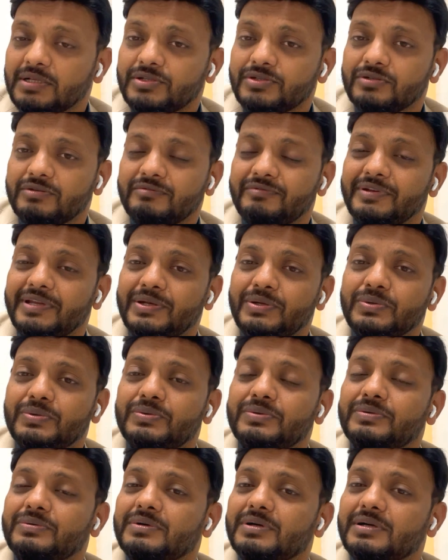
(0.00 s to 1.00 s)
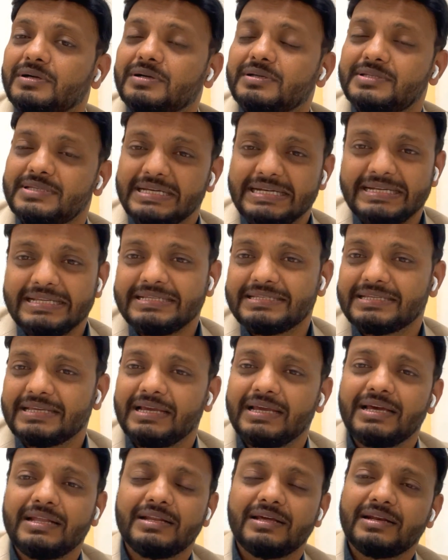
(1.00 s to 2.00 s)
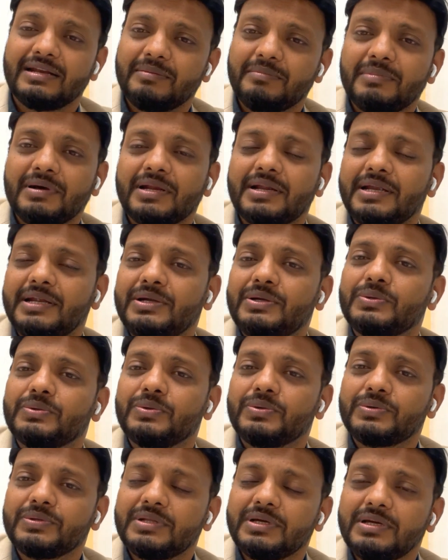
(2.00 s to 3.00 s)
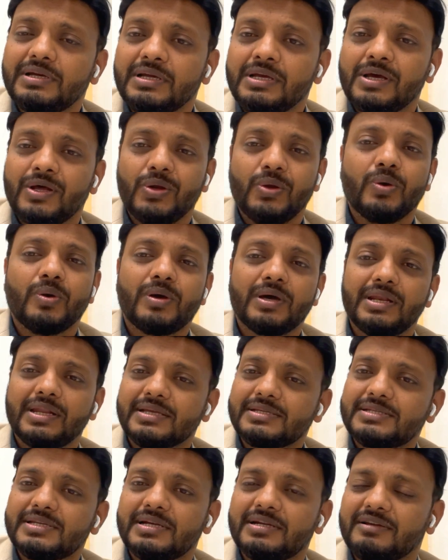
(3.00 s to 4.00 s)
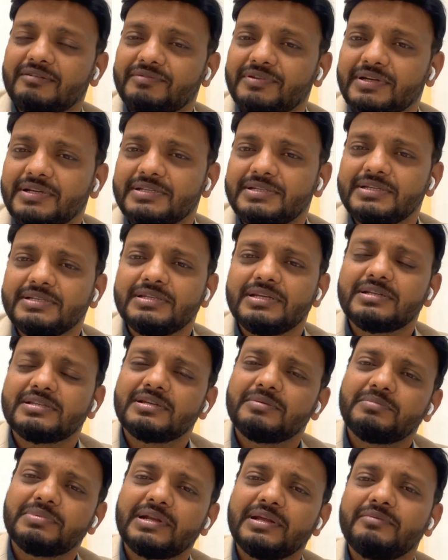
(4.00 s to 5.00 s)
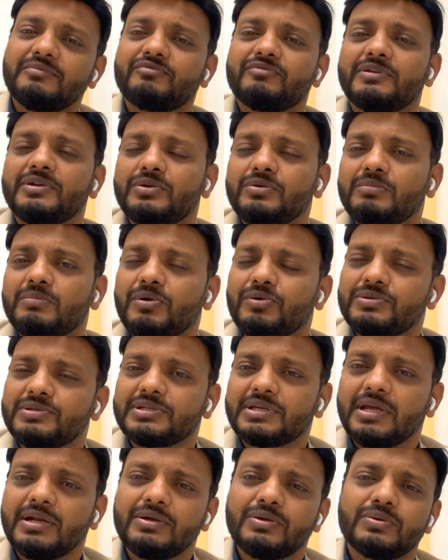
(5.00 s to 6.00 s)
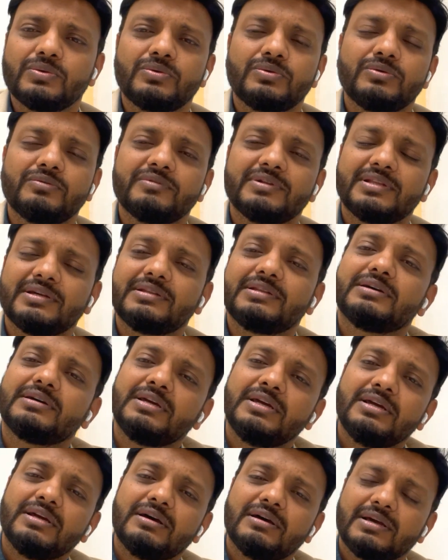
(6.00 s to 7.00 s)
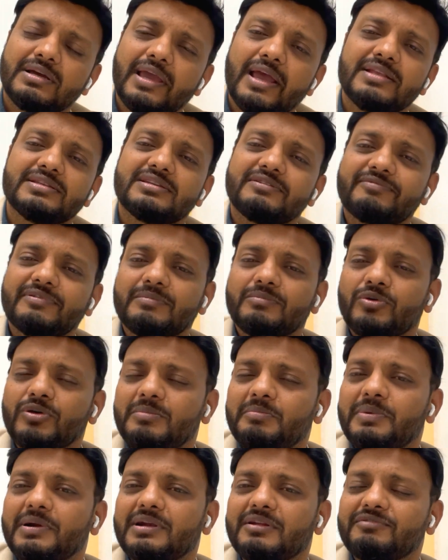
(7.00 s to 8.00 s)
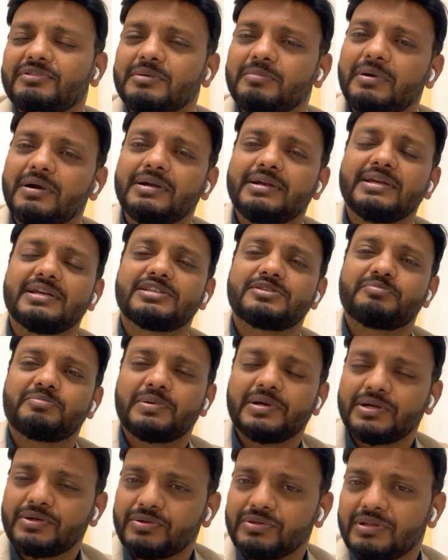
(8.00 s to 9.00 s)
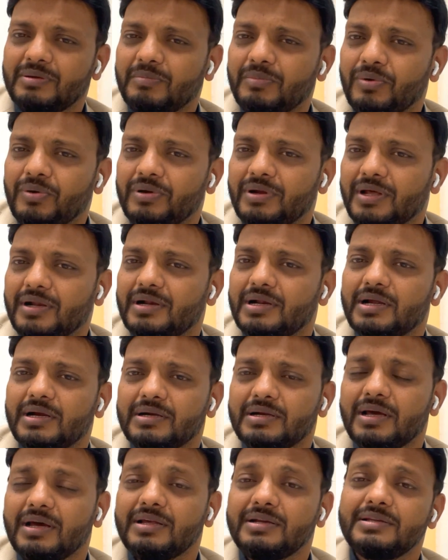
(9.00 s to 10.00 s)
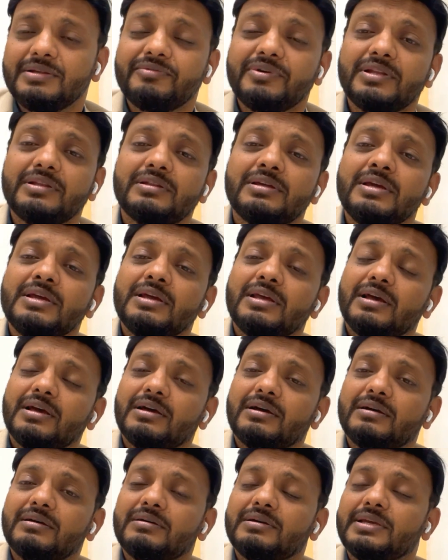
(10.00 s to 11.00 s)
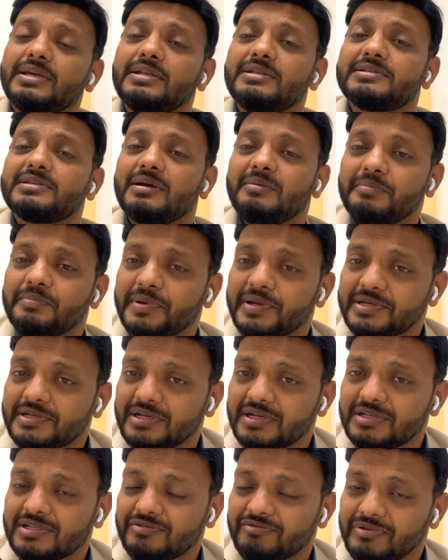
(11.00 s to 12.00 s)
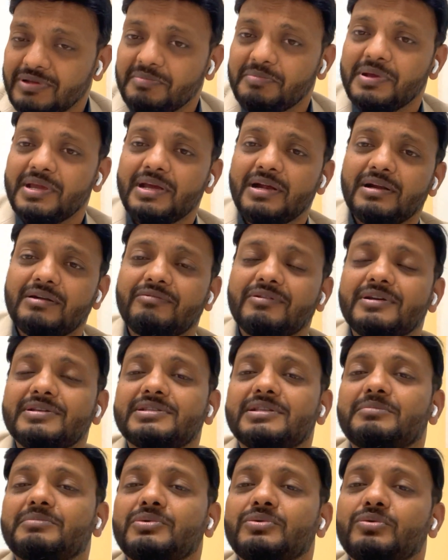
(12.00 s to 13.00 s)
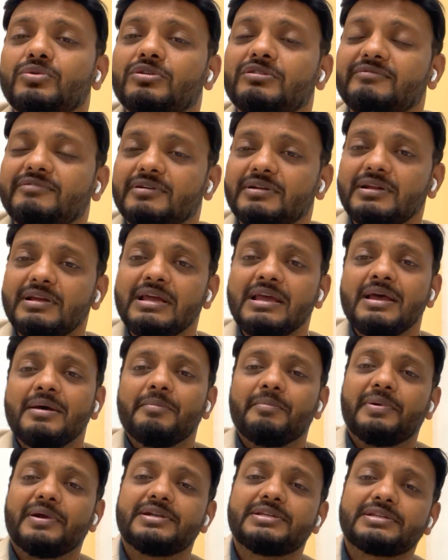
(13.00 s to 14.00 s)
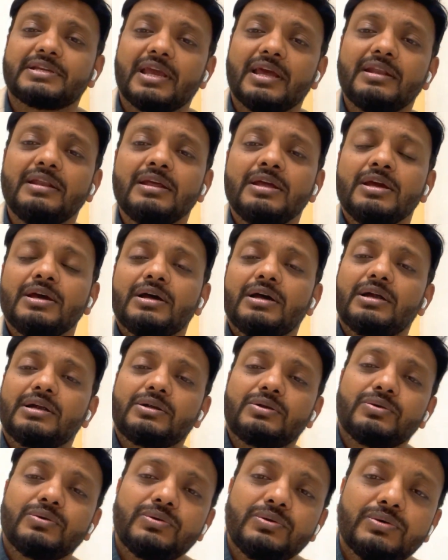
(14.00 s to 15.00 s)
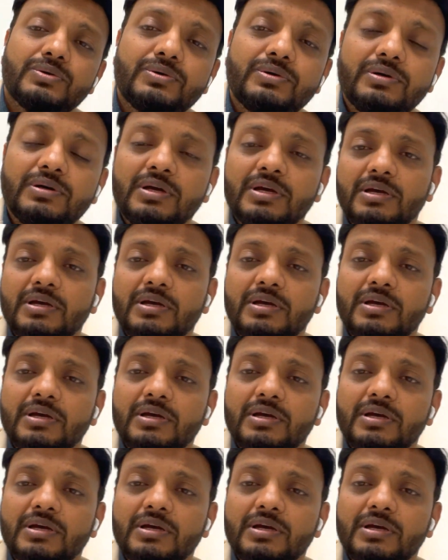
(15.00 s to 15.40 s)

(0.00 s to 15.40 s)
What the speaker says: So we do CT scan or MRI to know the local extent of the disease, or sometimes we do bone scan to know whether the cancer from one part of the body has spread to the bone or not, or even in some patients we may advise them to go for a PET scan to know